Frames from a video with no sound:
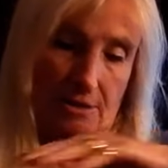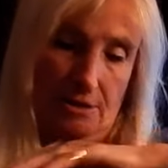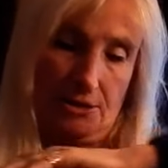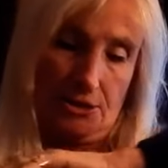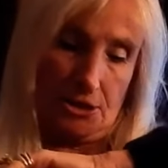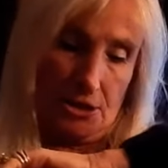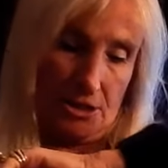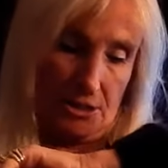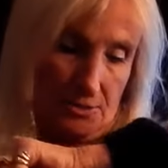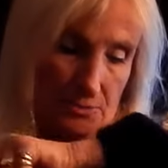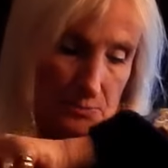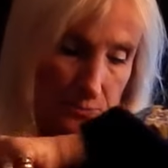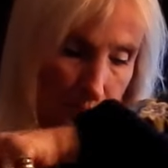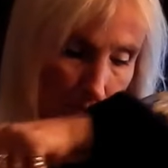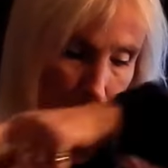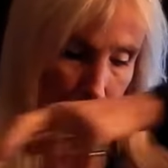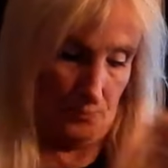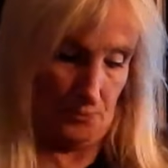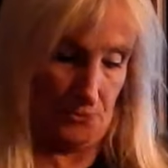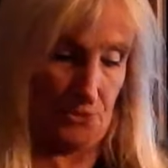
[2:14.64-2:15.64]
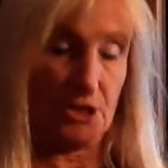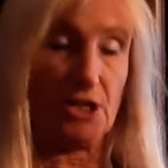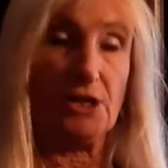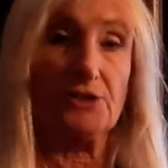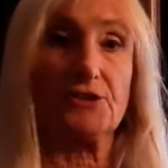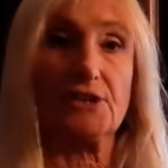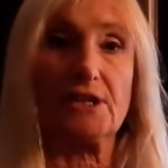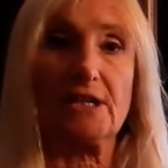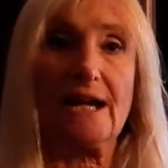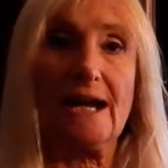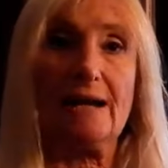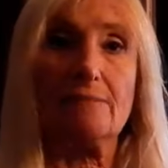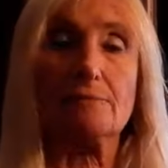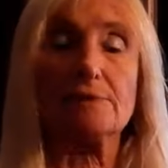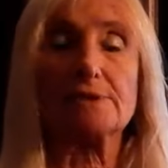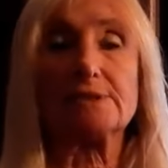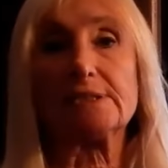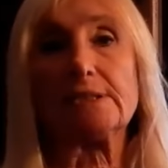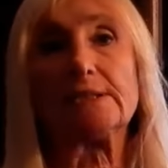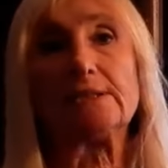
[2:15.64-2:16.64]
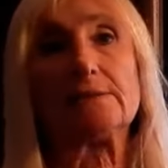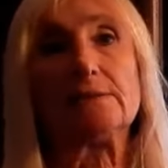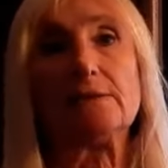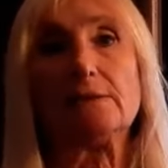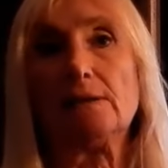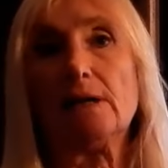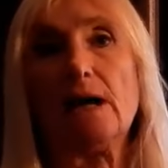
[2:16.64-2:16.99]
Just turn the cameras in